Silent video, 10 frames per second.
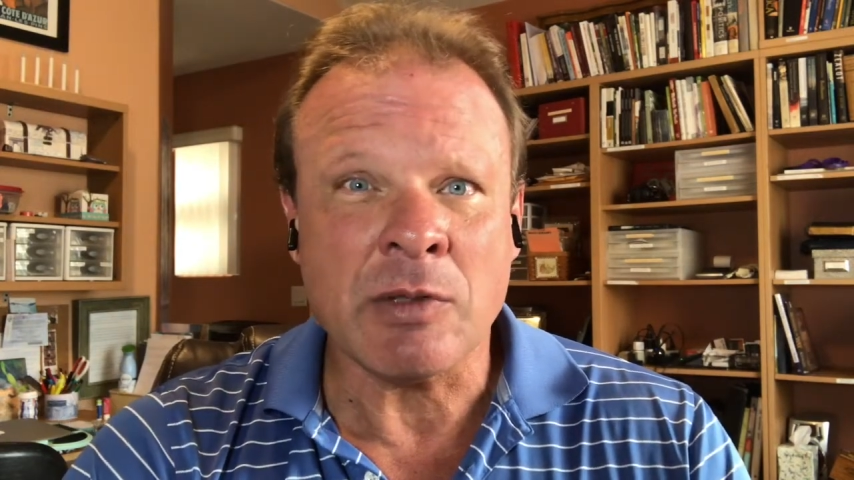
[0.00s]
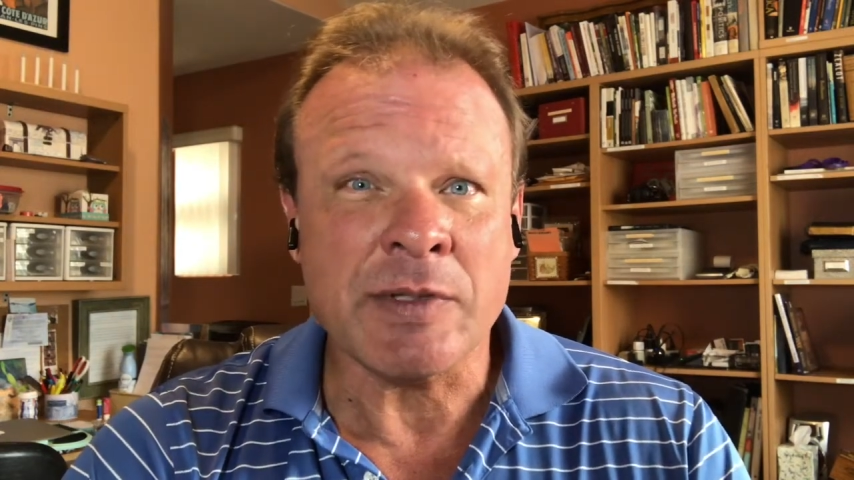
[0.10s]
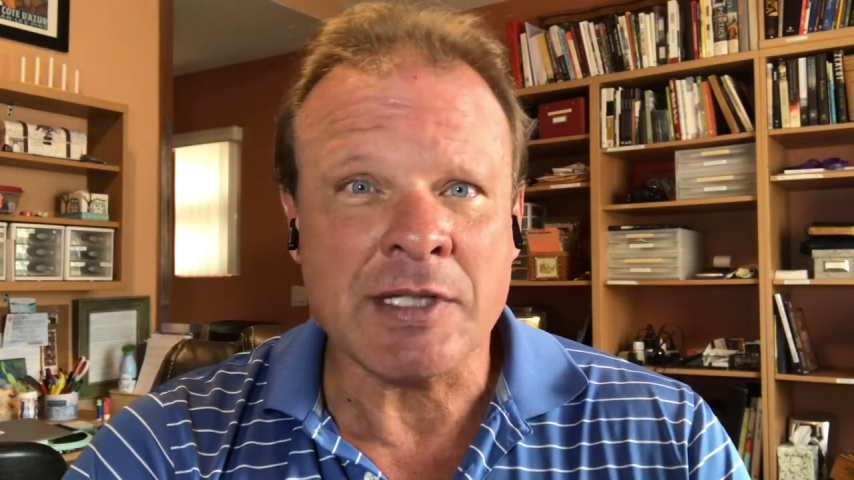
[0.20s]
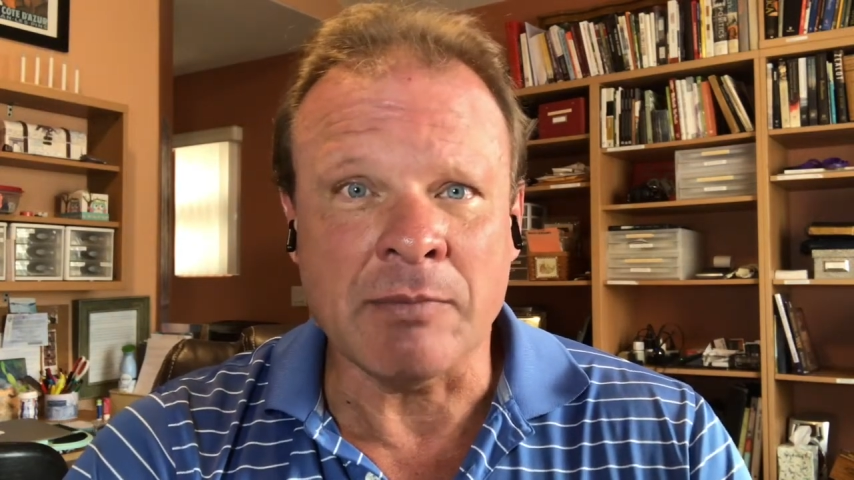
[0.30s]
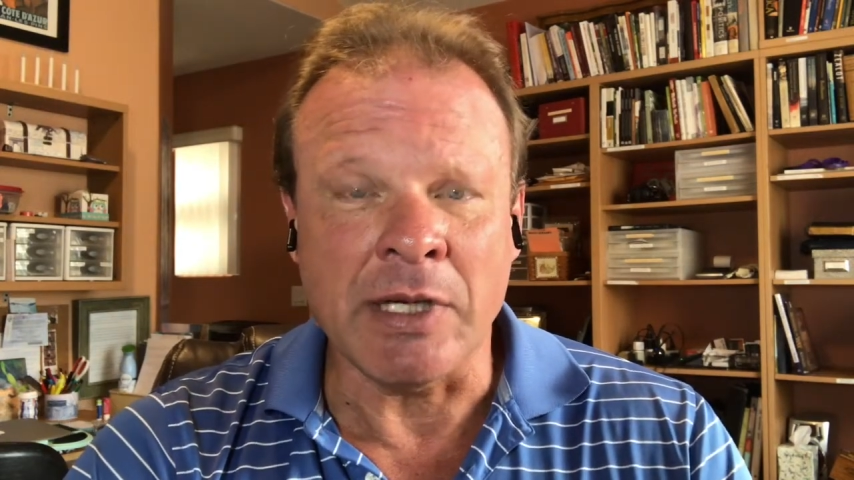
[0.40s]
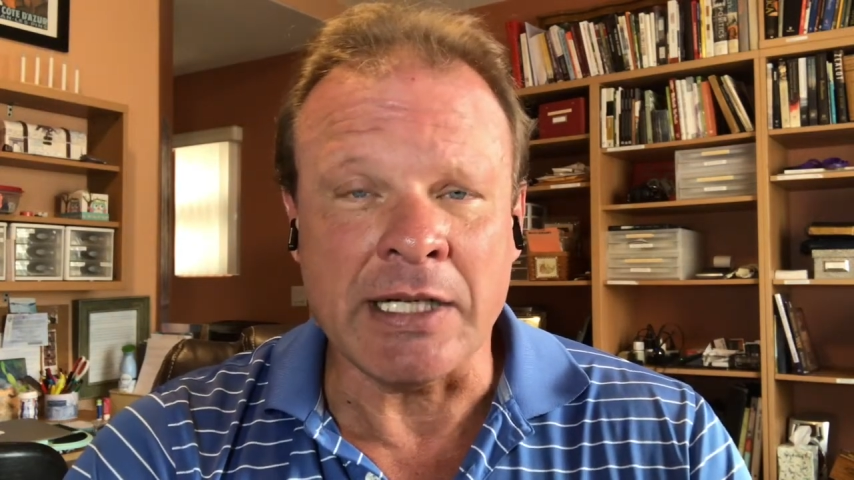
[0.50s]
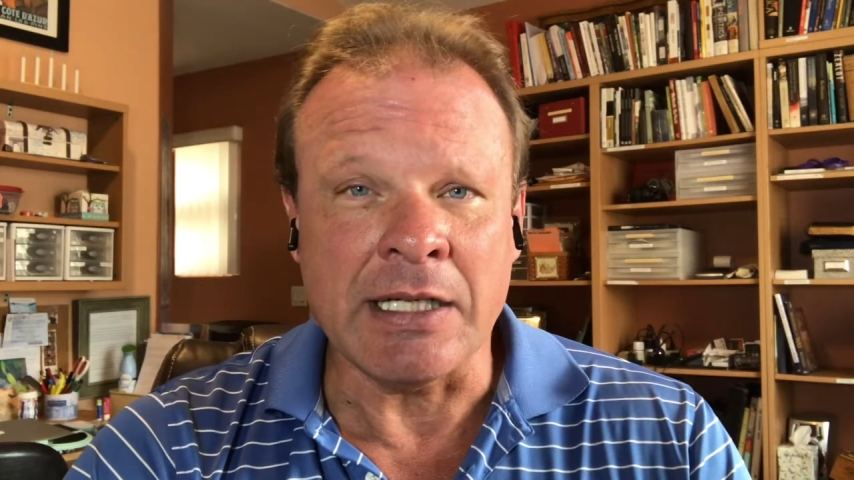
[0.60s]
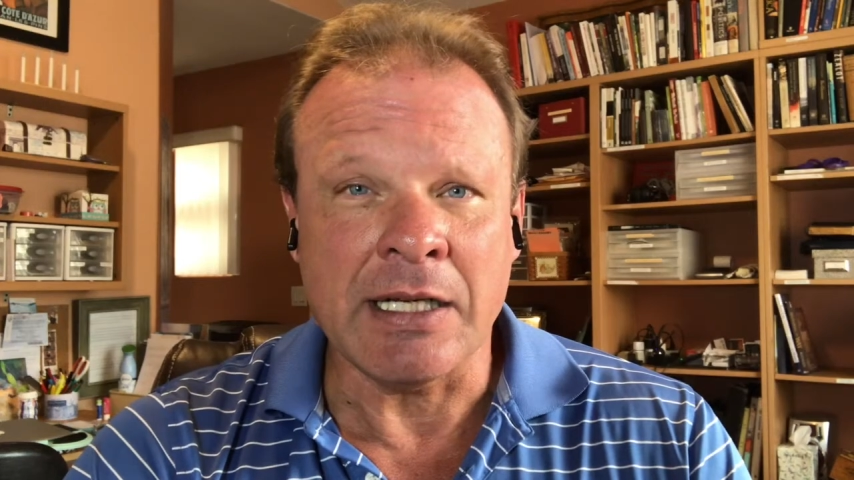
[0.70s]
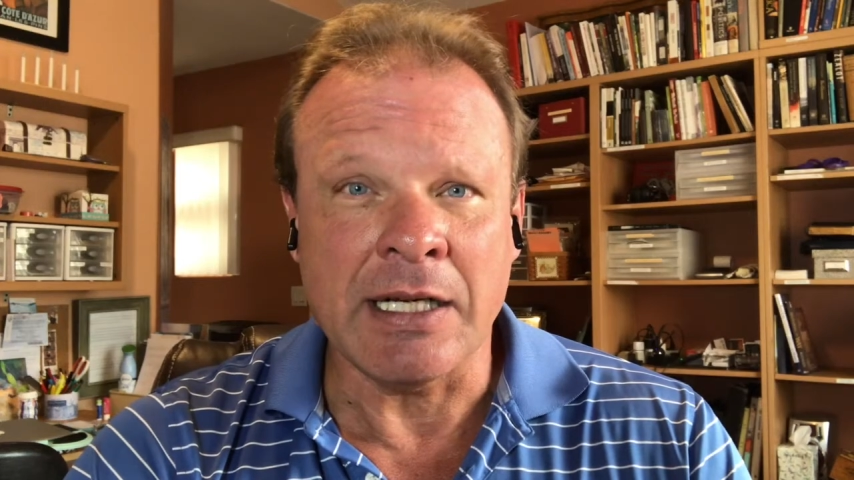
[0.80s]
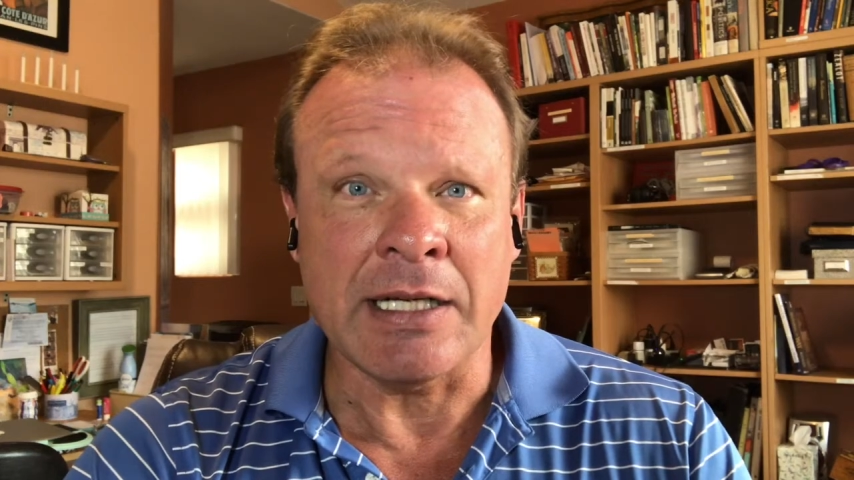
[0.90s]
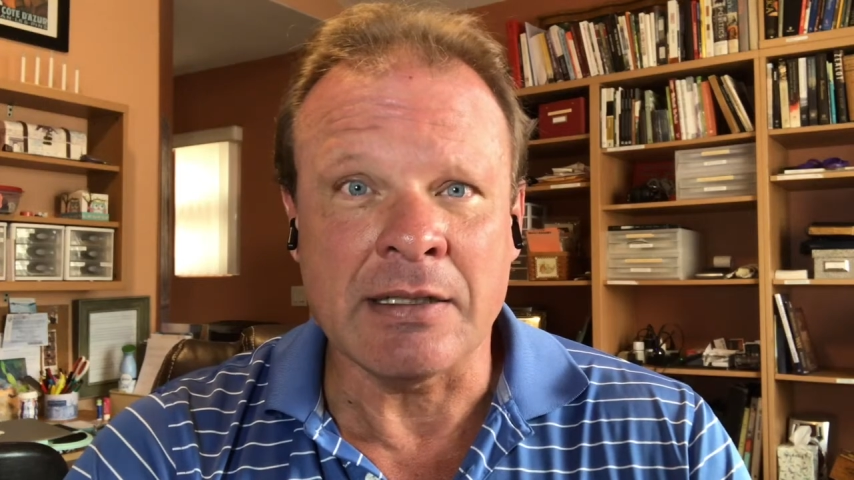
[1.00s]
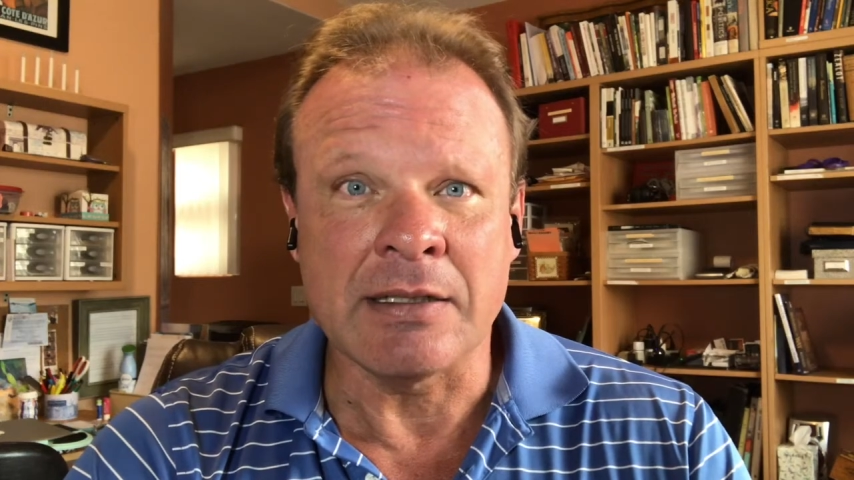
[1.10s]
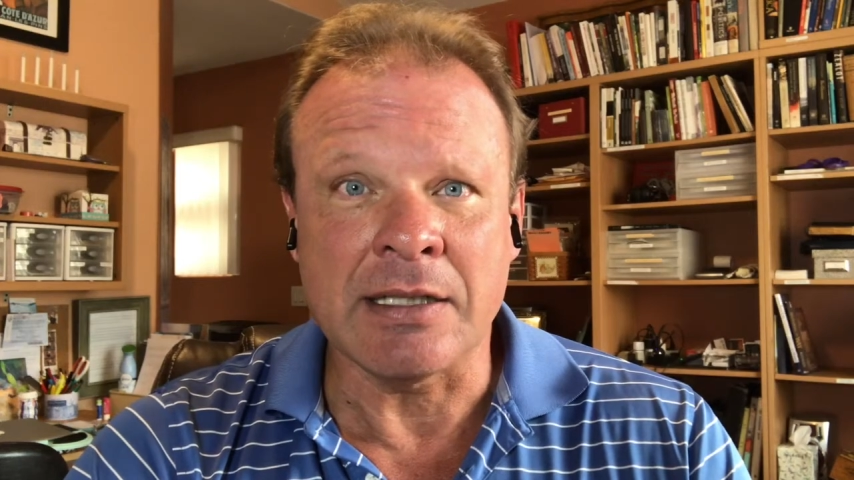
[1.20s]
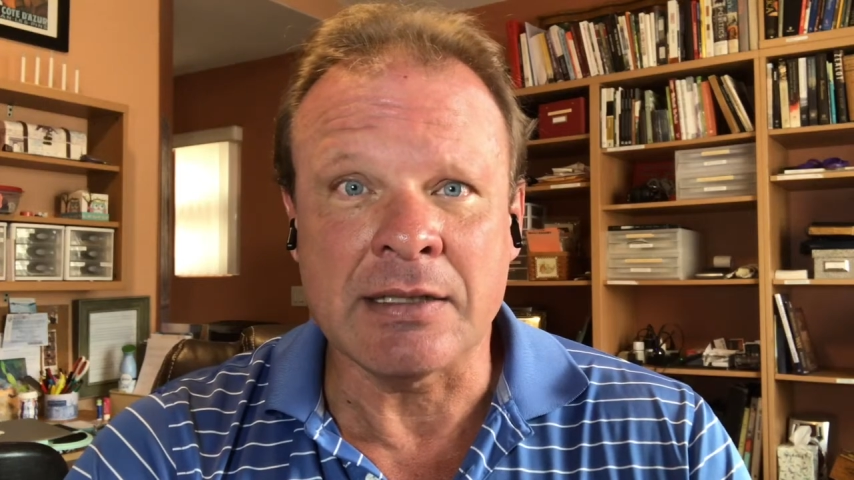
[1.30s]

with somebody, and